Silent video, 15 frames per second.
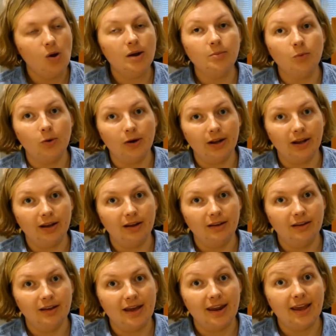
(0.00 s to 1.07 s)
morning,
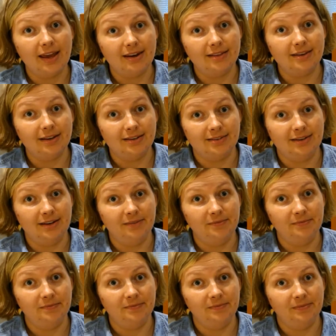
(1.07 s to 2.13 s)
and I had it the next day,
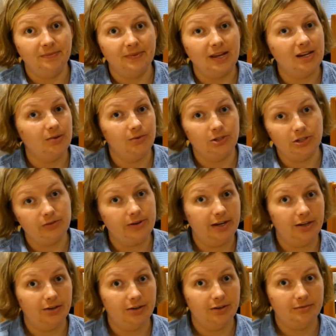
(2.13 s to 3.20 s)
and it was just
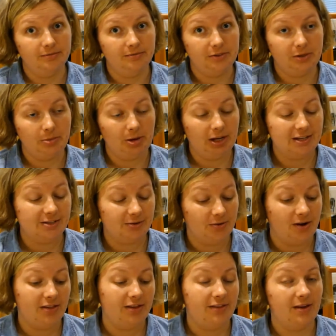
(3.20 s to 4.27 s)
regular shipping. So
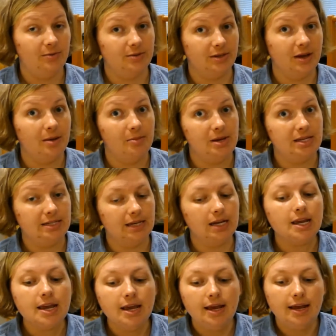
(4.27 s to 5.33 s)
I thought that was amazing.
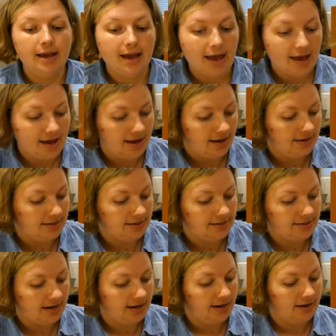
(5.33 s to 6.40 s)
And
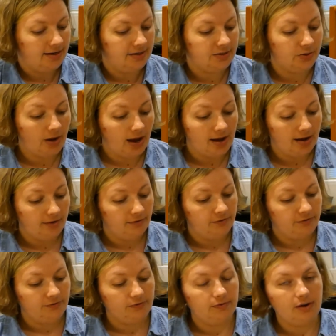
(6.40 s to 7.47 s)
so yeah,
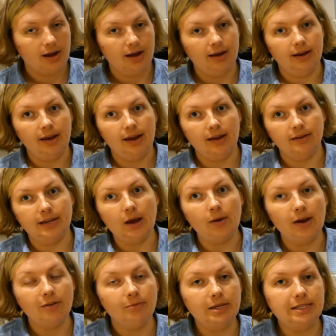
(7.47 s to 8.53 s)
I now
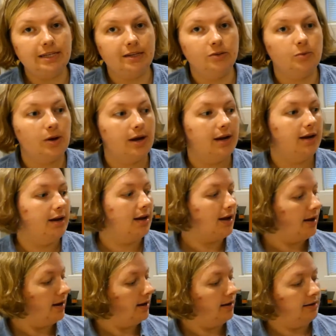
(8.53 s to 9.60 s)
have my seine twine.
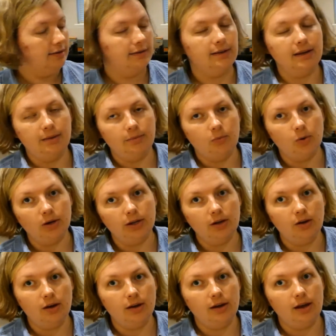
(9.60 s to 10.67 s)
I am working
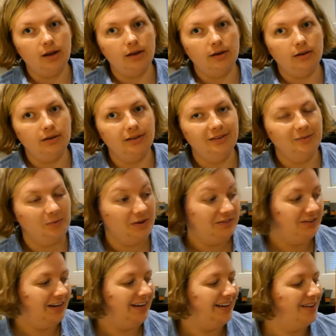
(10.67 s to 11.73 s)
on
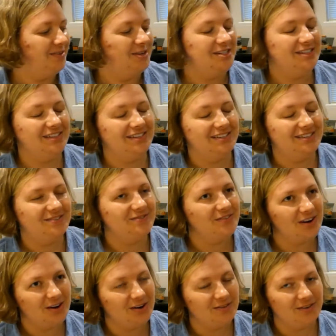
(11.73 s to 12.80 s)
unweaving, which is
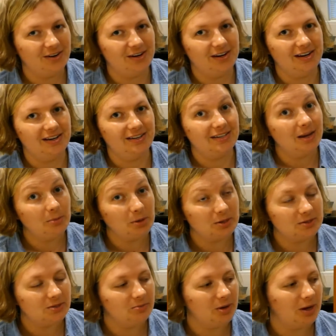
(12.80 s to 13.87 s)
very, very time
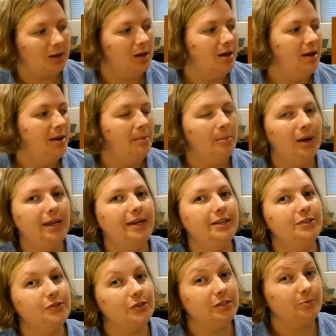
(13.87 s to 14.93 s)
consuming, but
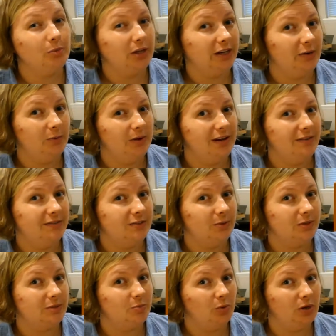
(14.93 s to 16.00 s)
it's just plain weave, so
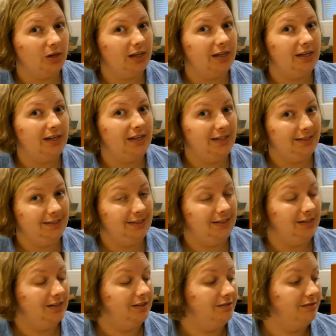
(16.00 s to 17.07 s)
it's pretty
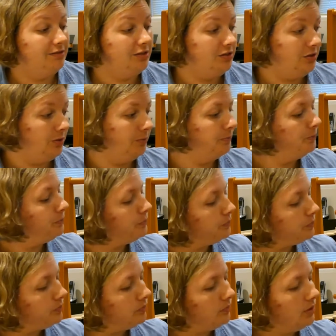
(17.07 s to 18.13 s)
easy to do.
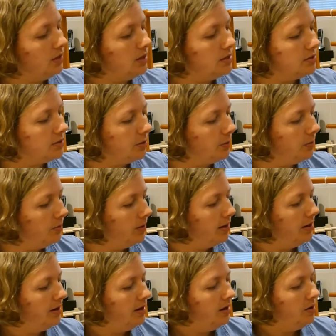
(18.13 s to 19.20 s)
So
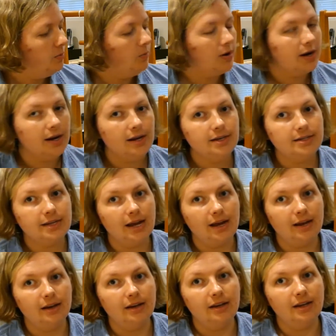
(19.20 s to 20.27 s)
what I had
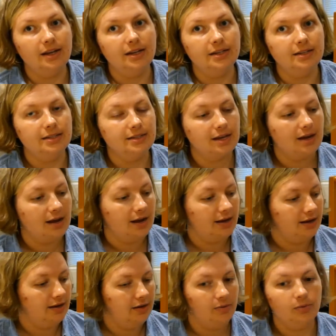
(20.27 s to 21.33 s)
done is
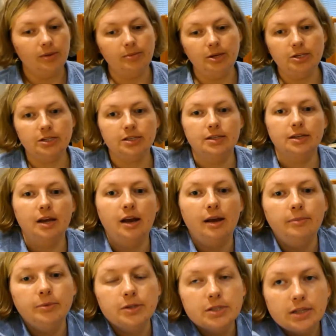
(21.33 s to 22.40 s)
I'm just
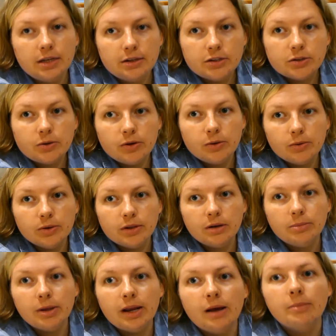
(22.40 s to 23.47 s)
going to show you a little
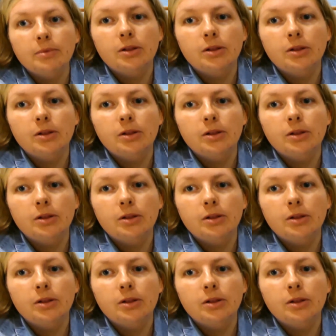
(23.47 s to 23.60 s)
bit up